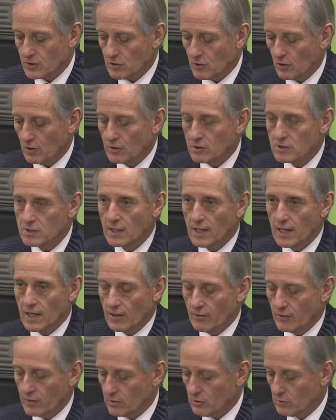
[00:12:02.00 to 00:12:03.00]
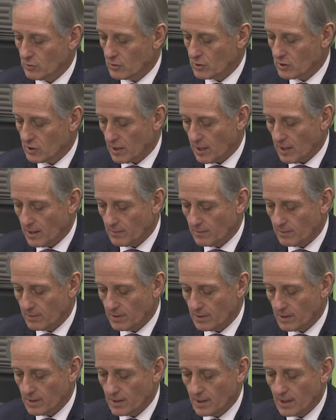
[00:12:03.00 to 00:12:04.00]
stocks are in good shape,
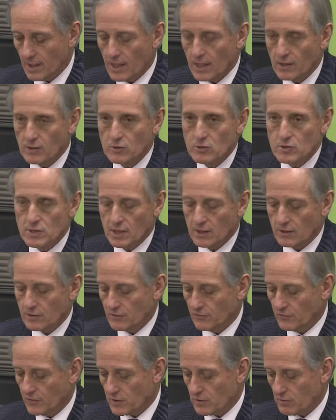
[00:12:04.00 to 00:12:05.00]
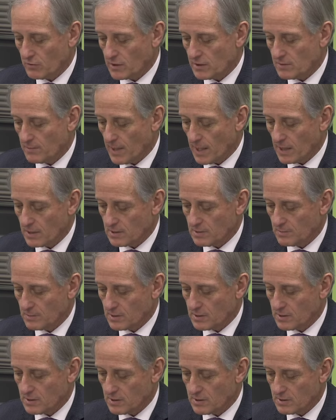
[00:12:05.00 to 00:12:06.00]
and New Zealand's fisheries
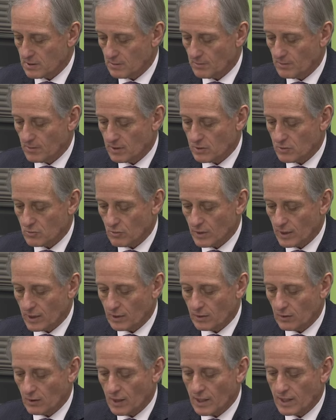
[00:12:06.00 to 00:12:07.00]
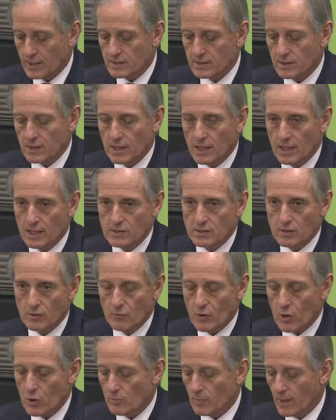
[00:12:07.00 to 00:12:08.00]
management system is recognised as a
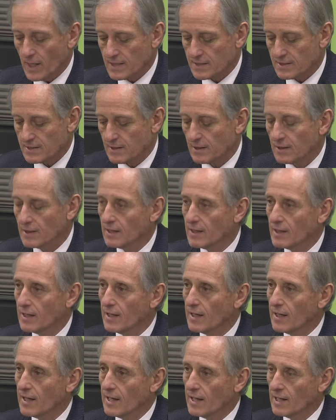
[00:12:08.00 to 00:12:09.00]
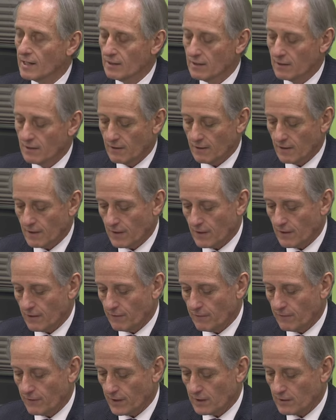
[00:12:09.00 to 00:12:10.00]
robust and
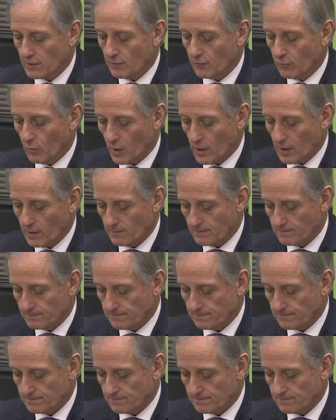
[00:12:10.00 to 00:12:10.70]
effective one.